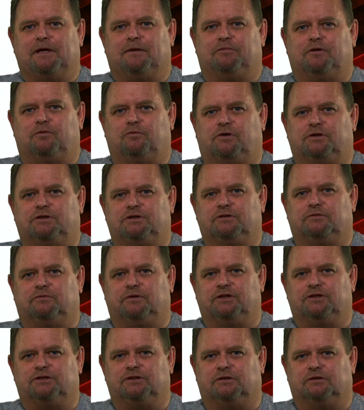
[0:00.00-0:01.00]
But what do
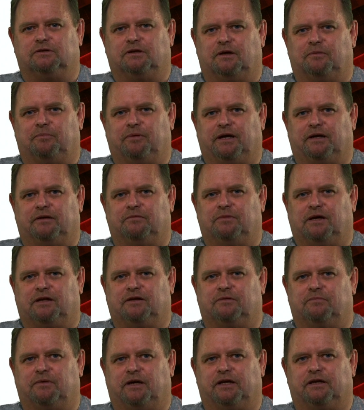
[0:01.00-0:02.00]
we do about
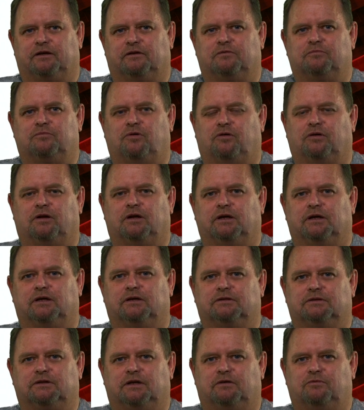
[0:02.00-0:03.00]
mathematical
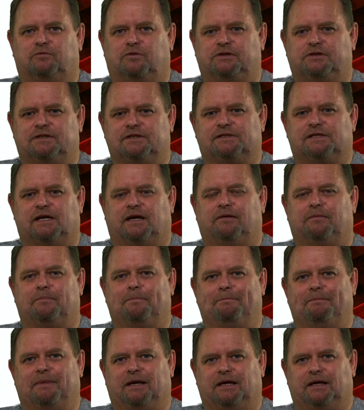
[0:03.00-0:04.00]
modelling, and what does that
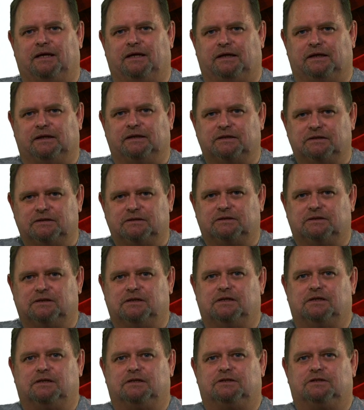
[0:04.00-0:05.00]
mean
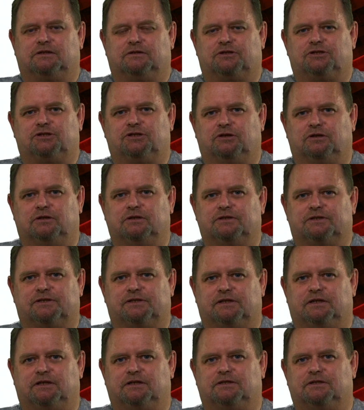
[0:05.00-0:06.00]
to students,
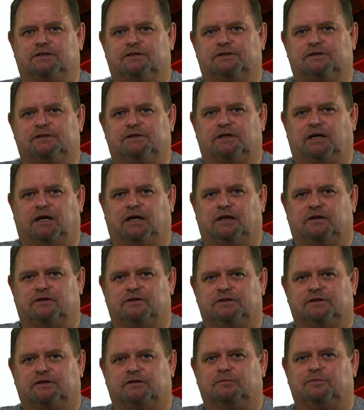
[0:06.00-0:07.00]
teachers and the
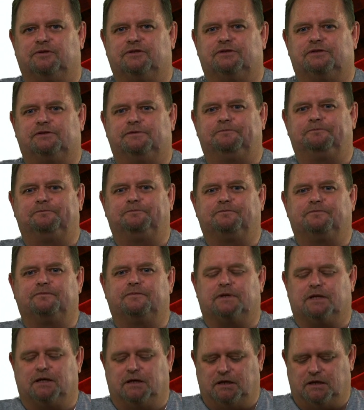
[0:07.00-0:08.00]
syllabus?
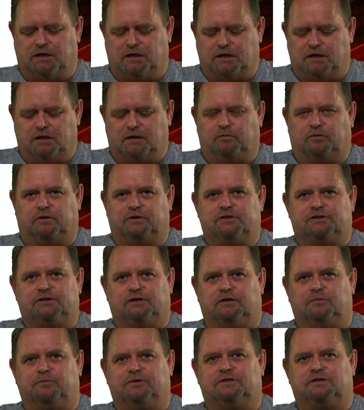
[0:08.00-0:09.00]
Well, the
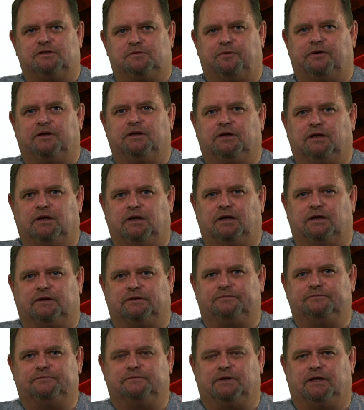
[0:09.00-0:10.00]
syllabus is pretty clear.
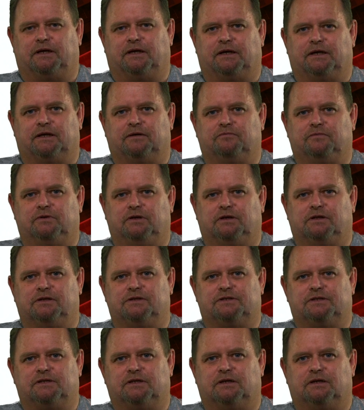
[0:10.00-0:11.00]
You can
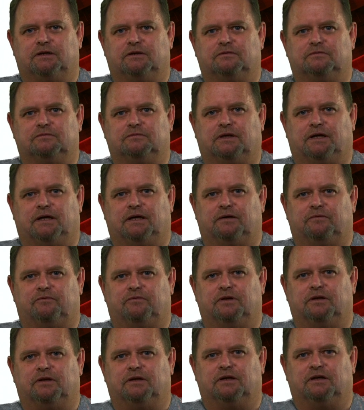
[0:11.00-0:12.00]
see it
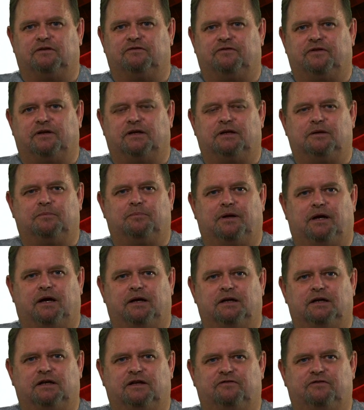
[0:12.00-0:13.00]
written there fairly
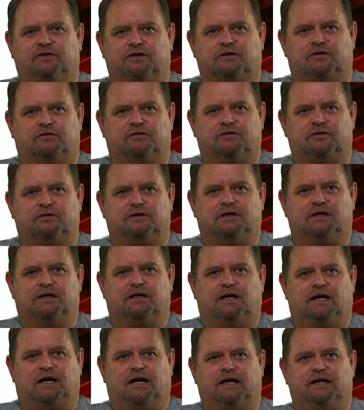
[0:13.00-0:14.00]
plainly if you look
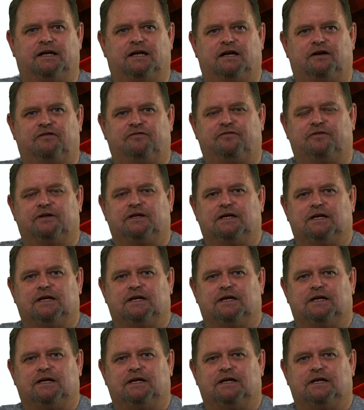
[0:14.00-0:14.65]
hard enough,